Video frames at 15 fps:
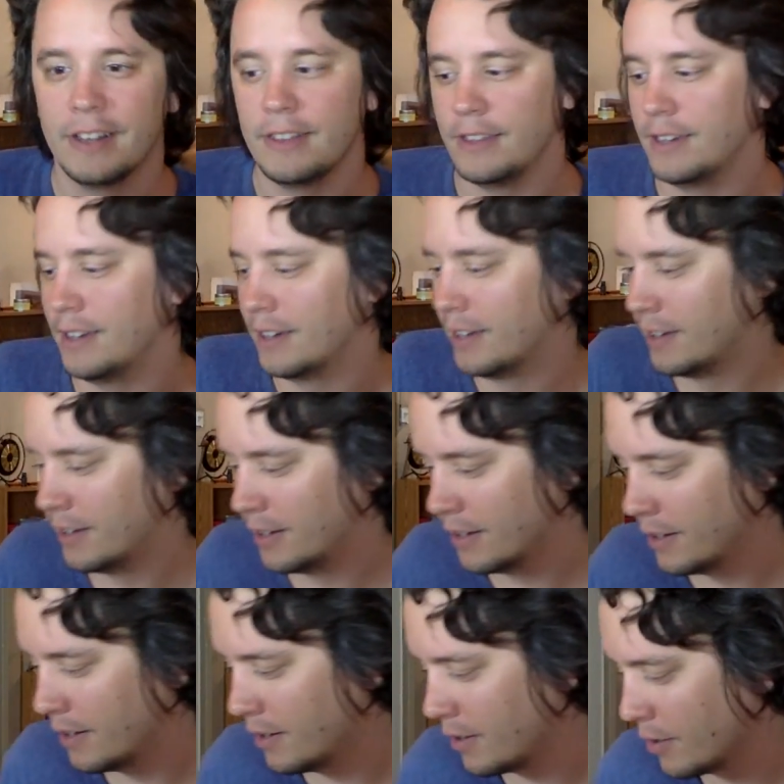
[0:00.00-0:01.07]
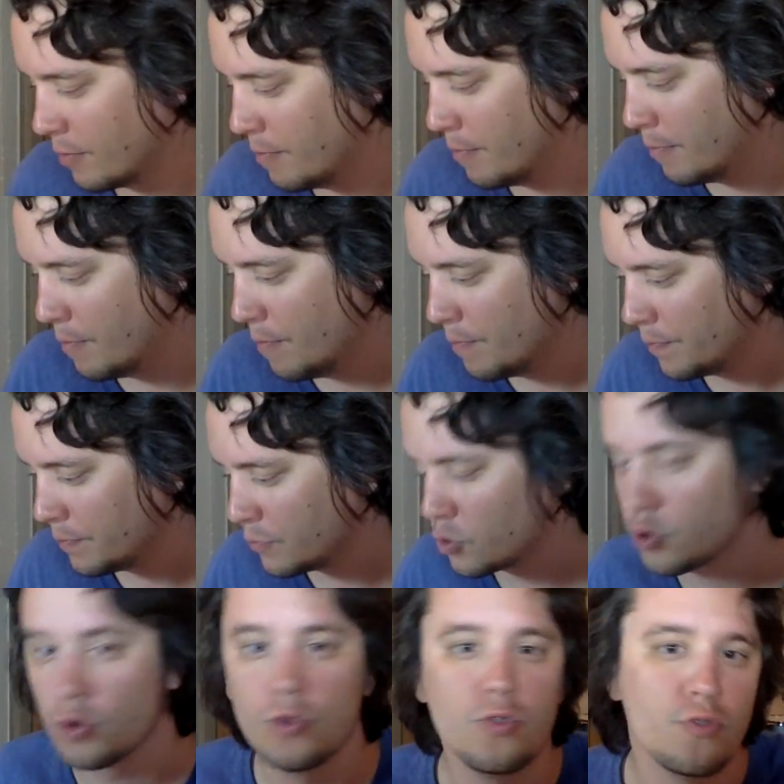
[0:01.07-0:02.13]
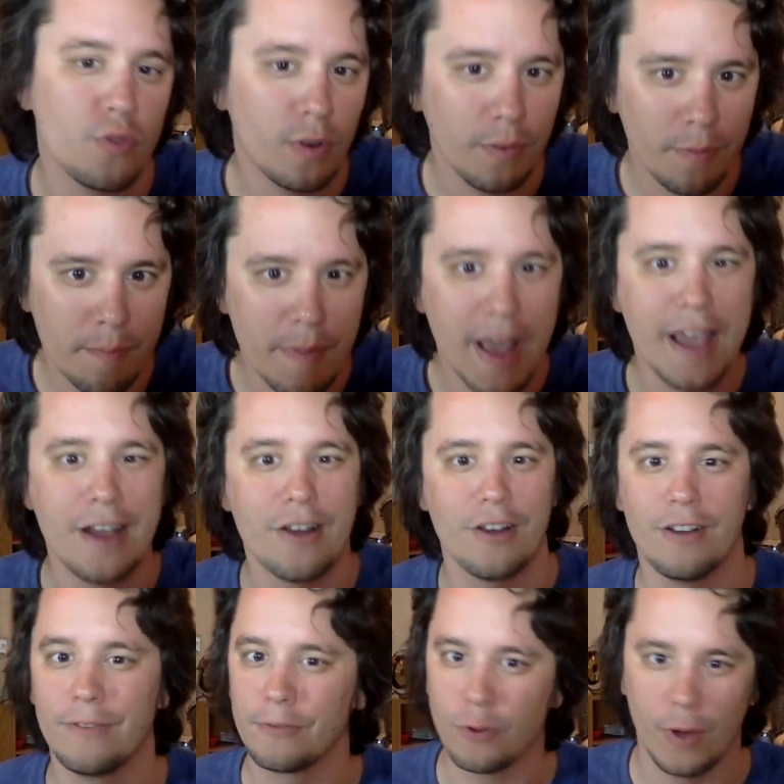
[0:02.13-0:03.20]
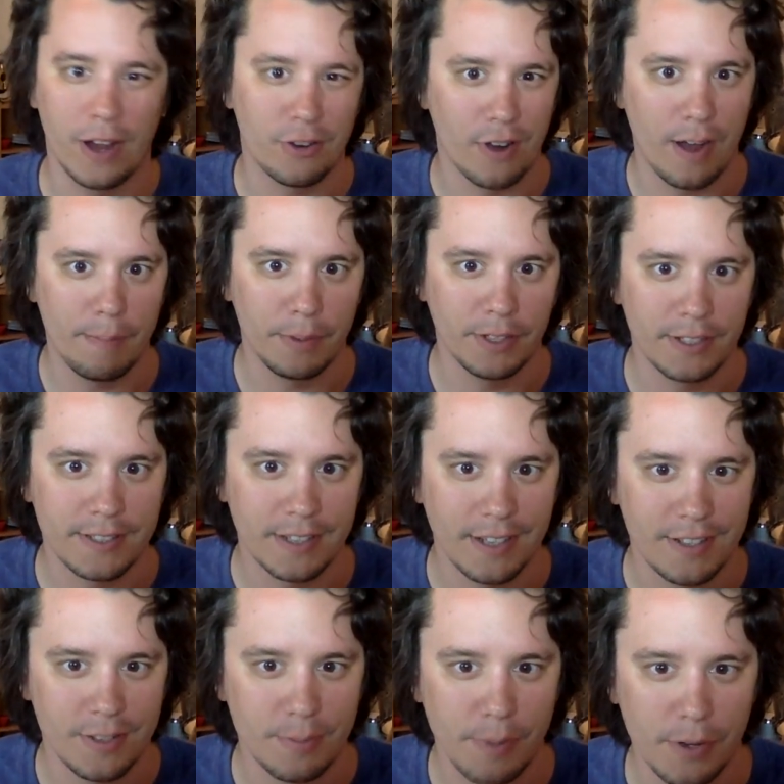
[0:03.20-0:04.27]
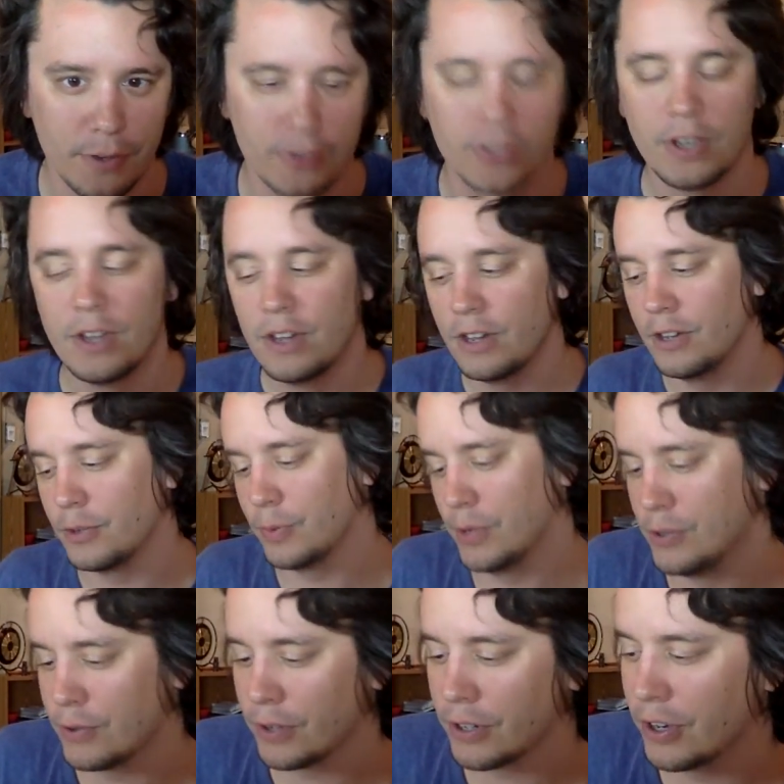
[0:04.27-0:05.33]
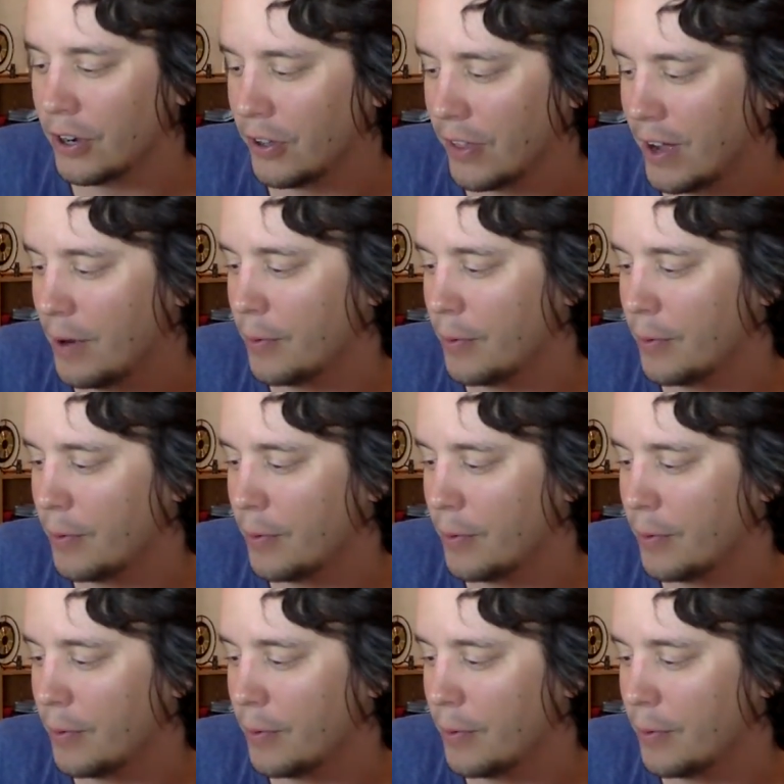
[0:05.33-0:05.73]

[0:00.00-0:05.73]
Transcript: The true mayor of Quadropolis, I suppose, is what you could call that